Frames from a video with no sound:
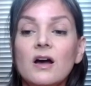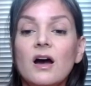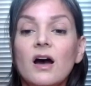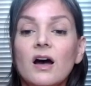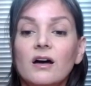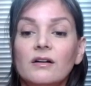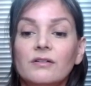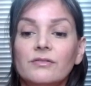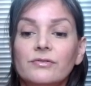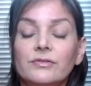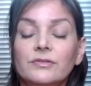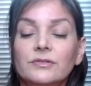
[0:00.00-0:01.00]
of
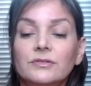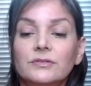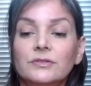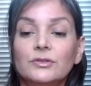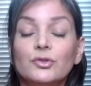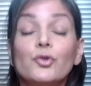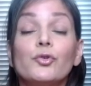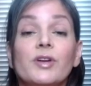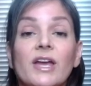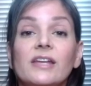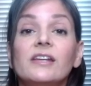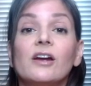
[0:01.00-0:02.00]

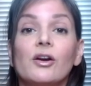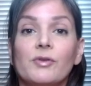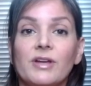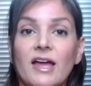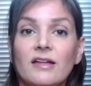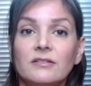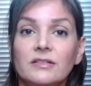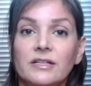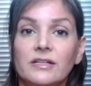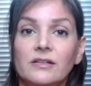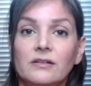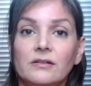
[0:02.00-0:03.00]
creating a
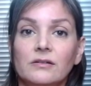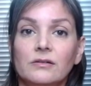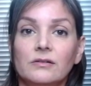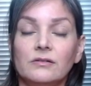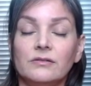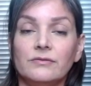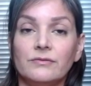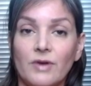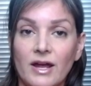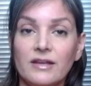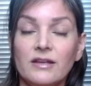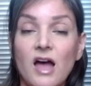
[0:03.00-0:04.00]
reality,
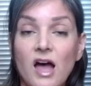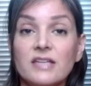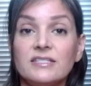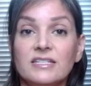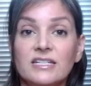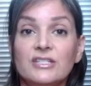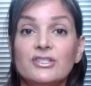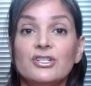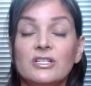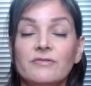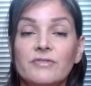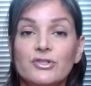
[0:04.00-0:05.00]
right? Us, each
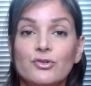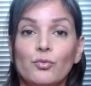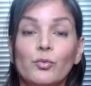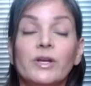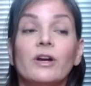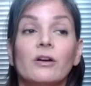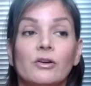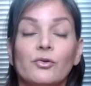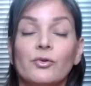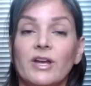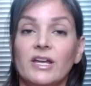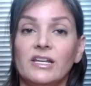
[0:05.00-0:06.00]
individual, we are
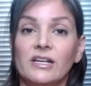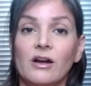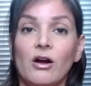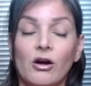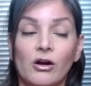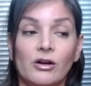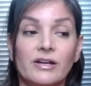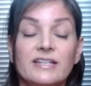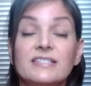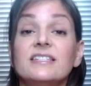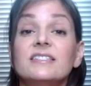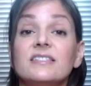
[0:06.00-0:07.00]
creating our
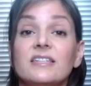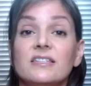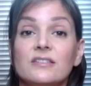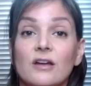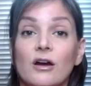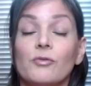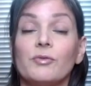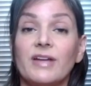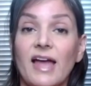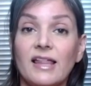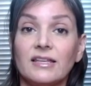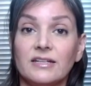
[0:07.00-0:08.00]
existence, our
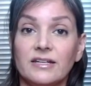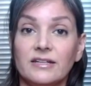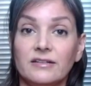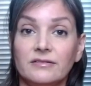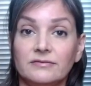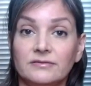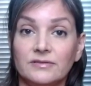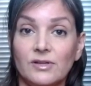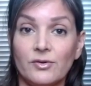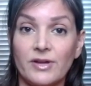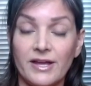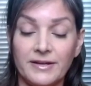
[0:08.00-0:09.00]
reality,
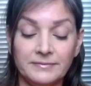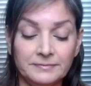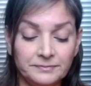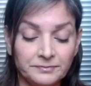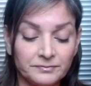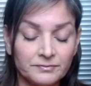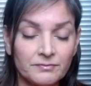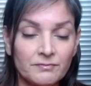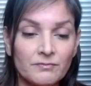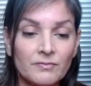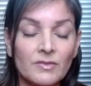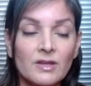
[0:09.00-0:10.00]
okay?
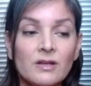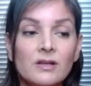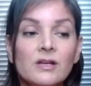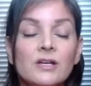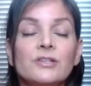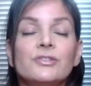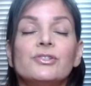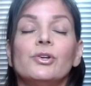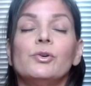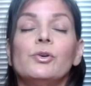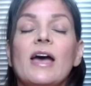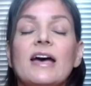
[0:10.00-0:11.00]

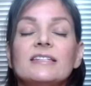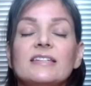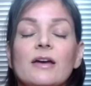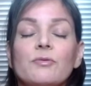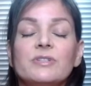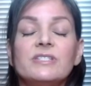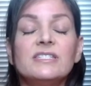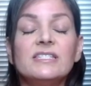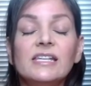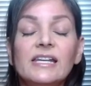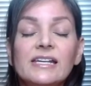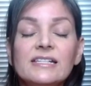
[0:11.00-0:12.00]
So as I was
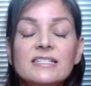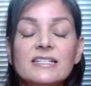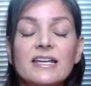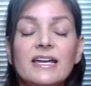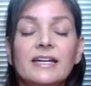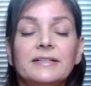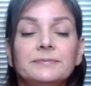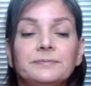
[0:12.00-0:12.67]
sitting today,